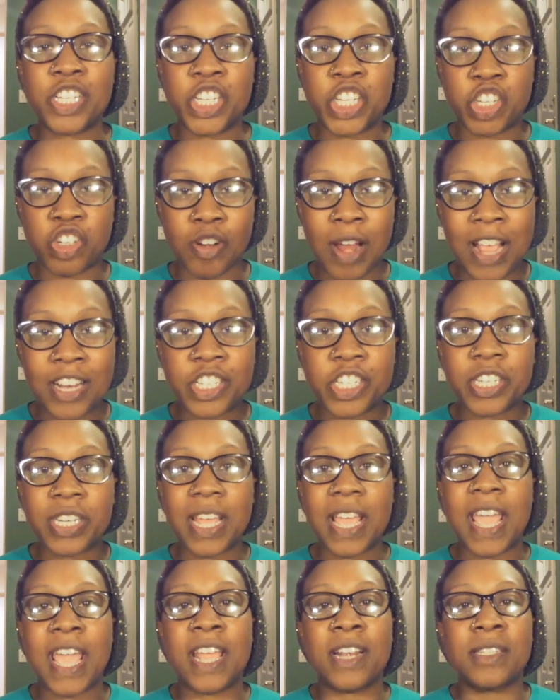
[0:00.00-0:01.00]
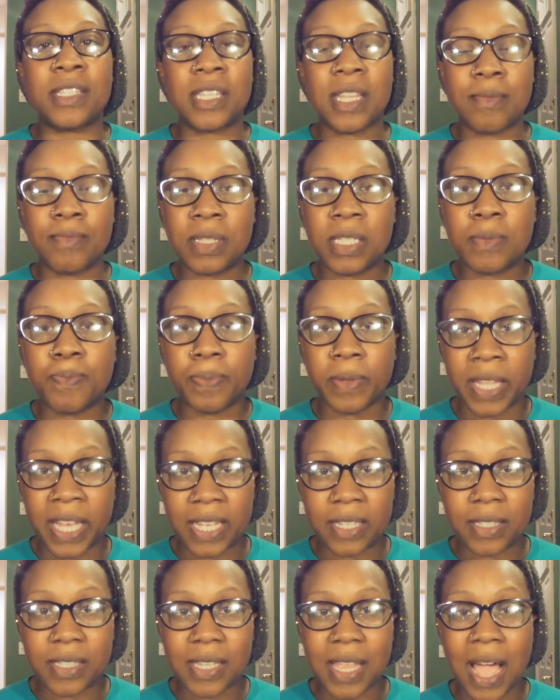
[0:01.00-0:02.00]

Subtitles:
stretched in some splits.